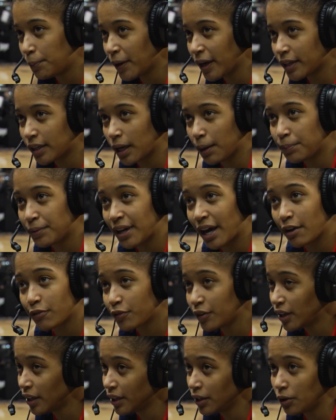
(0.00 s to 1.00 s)
picked up
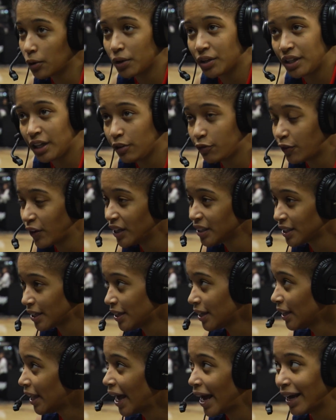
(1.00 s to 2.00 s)
definitely on defense in
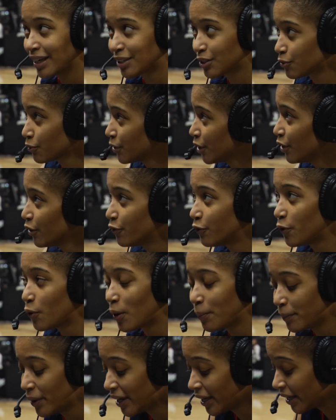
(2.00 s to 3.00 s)
the last three to
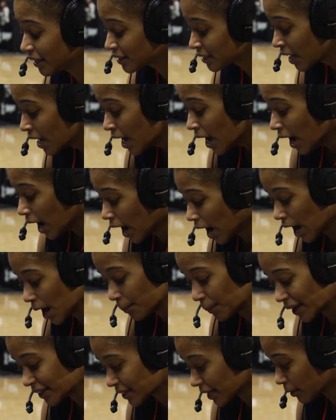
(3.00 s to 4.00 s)
four minutes.
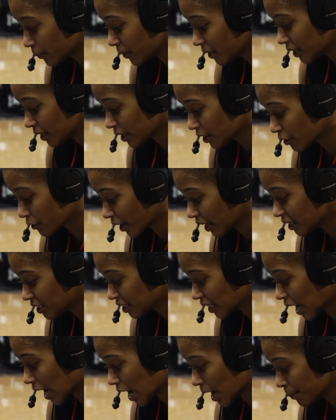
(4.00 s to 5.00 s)
Um, I think we did a great
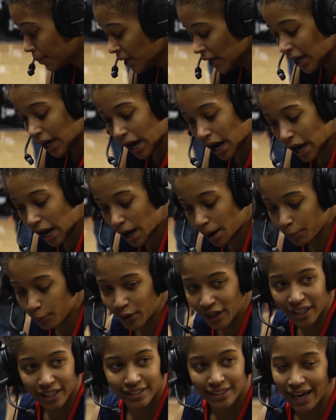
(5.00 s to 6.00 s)
job. Um,
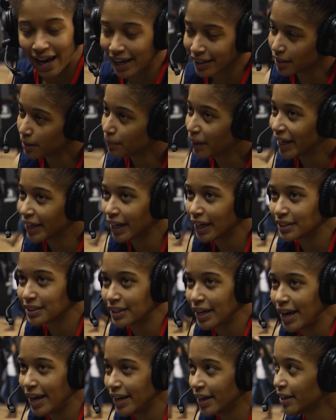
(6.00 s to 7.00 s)
we attacked them, like I
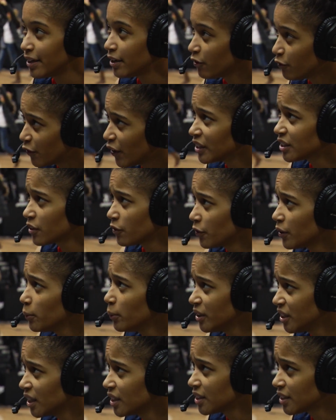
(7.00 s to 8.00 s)
said, and defensively,
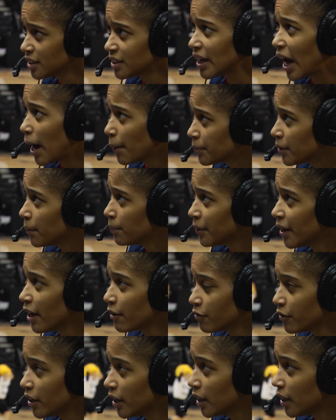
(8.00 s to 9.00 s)
we just stopped them
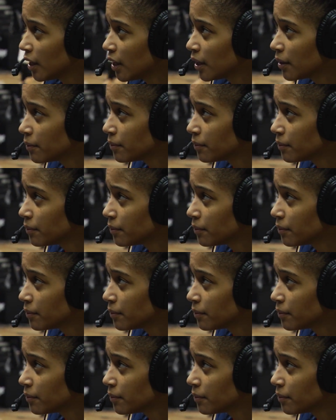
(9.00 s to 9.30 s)
definitely.